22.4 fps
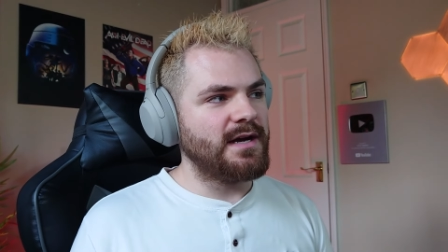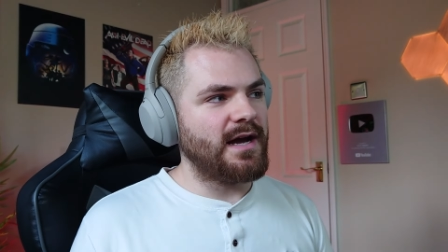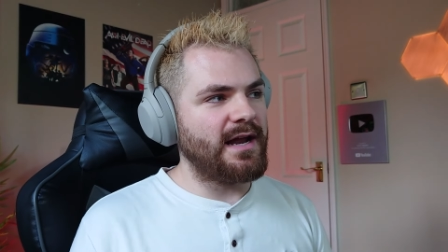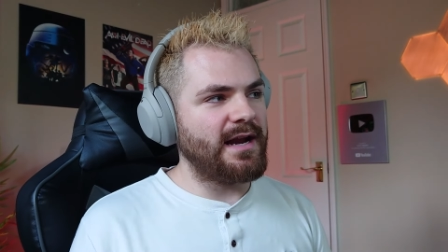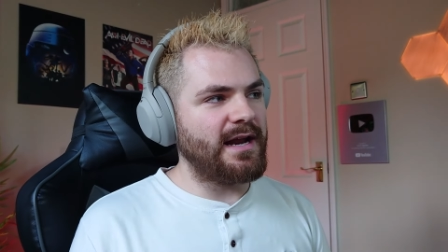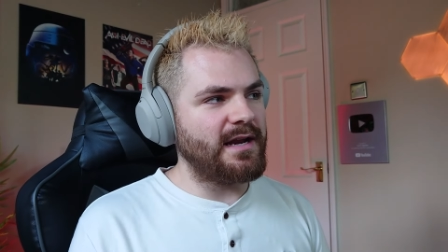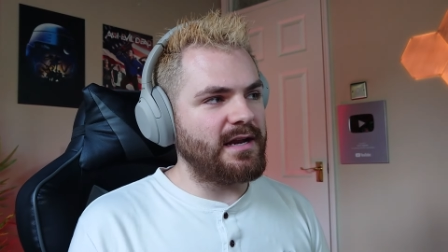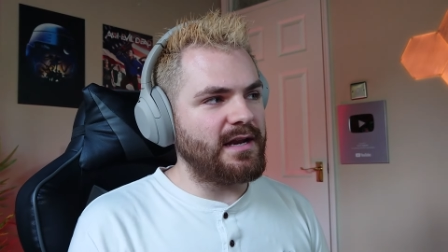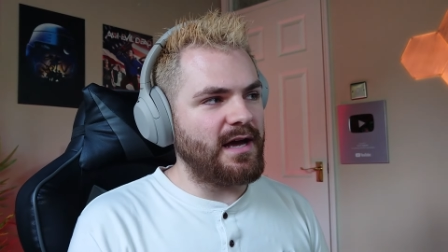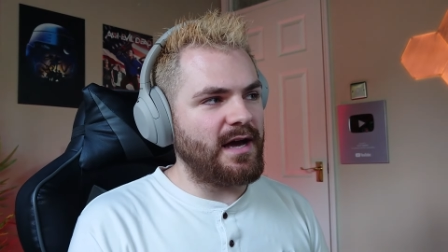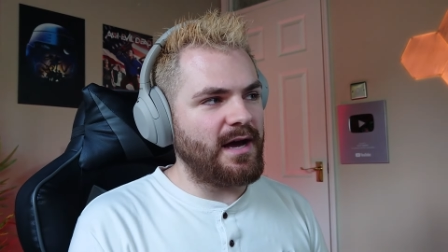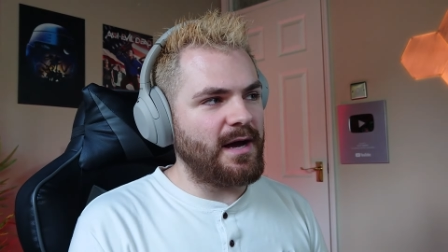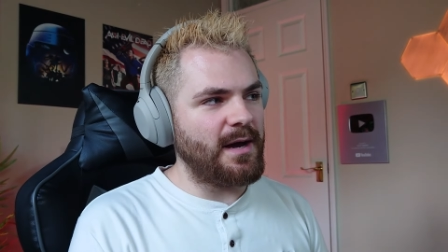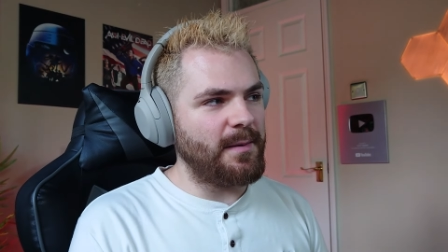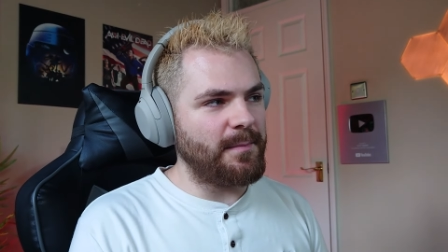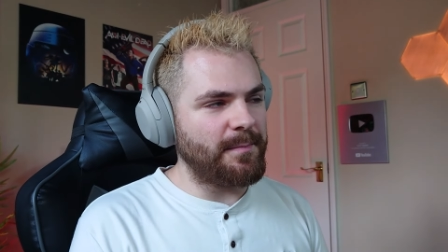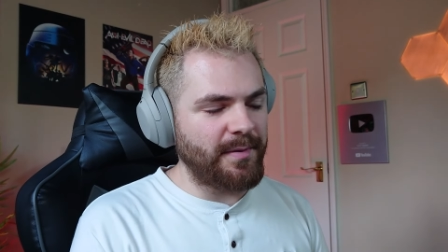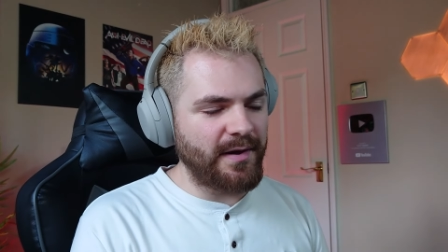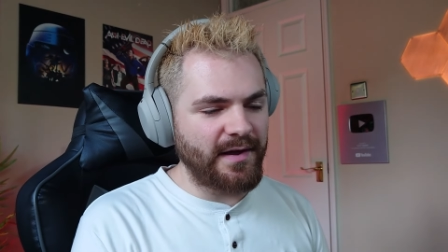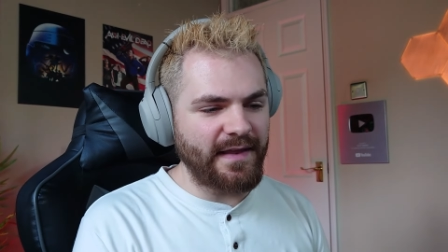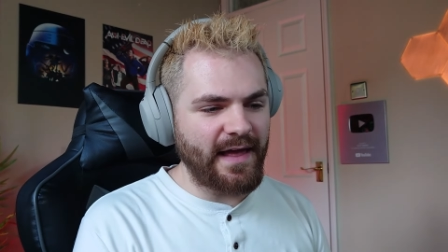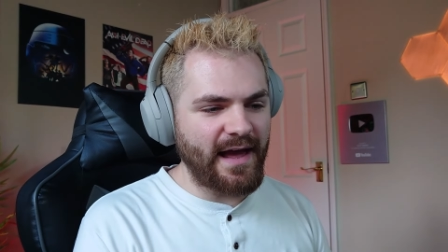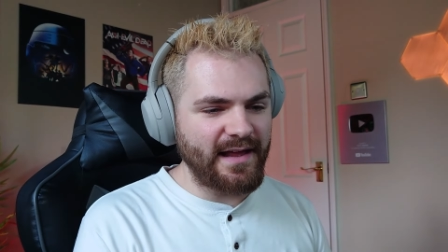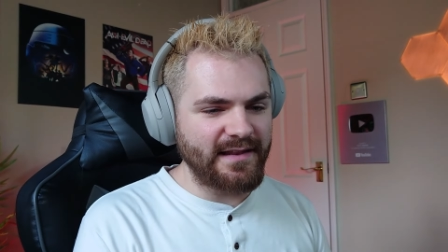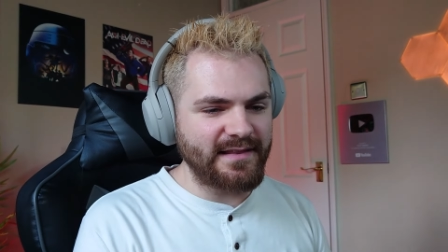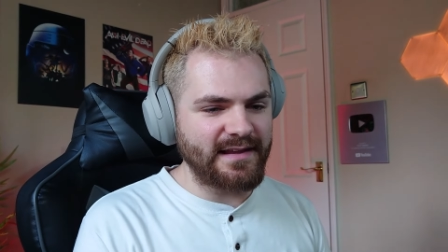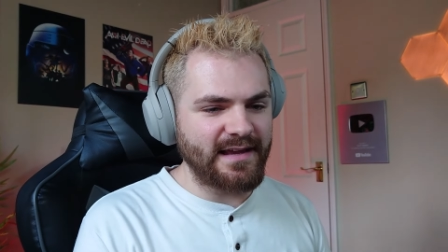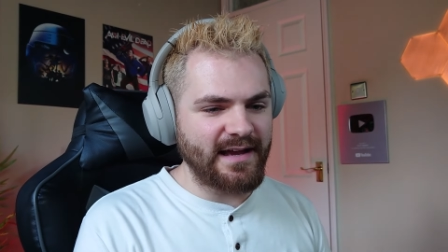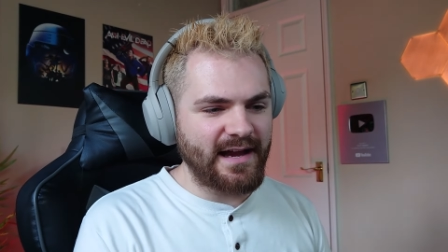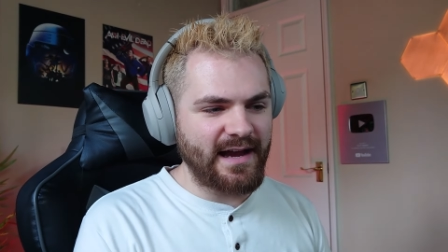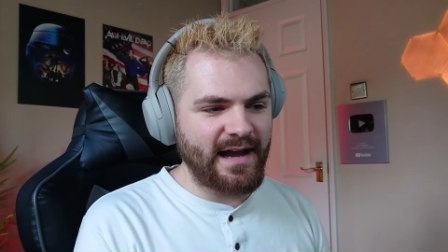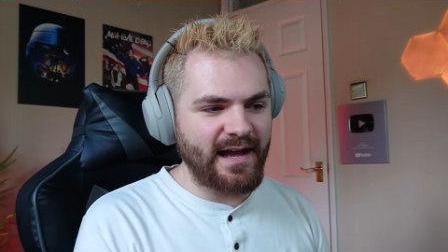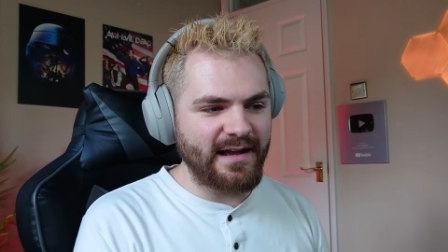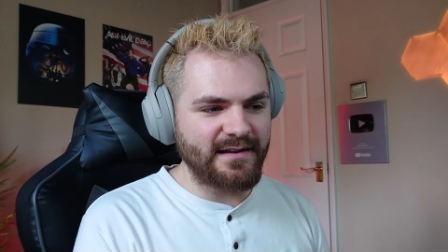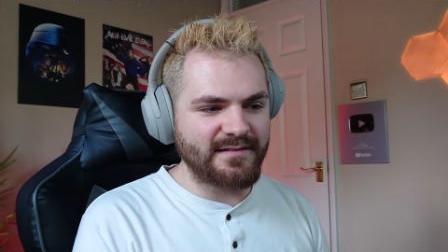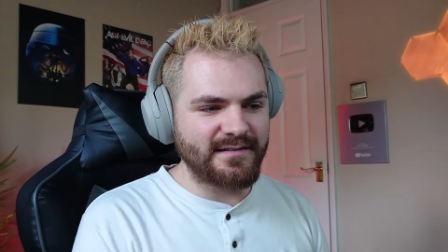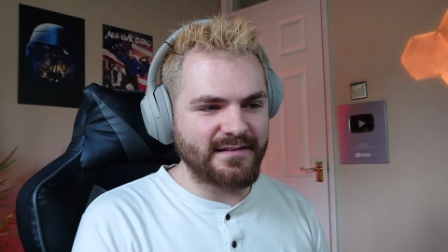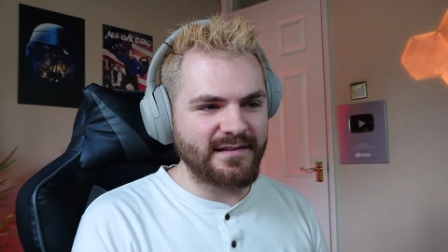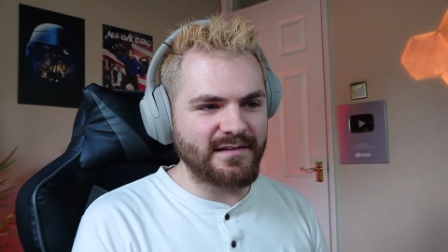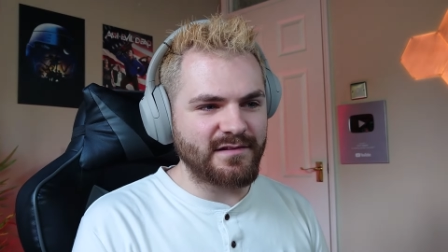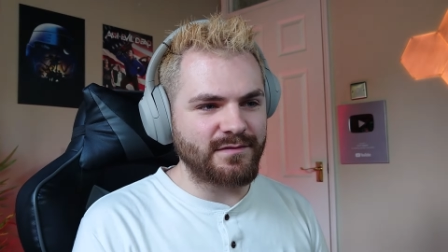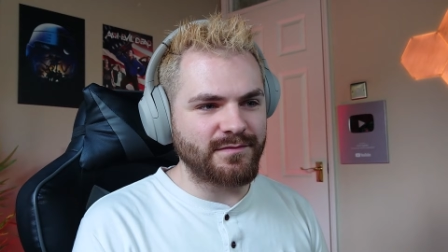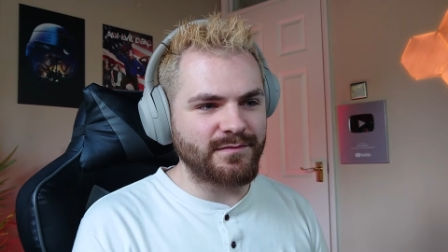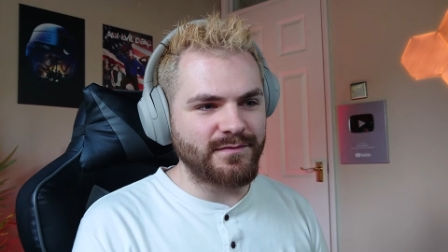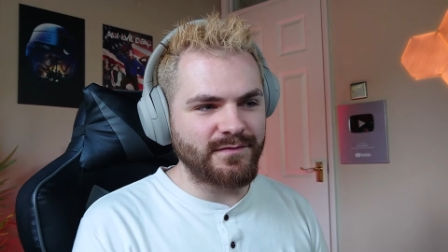And then uh, Bernadya has this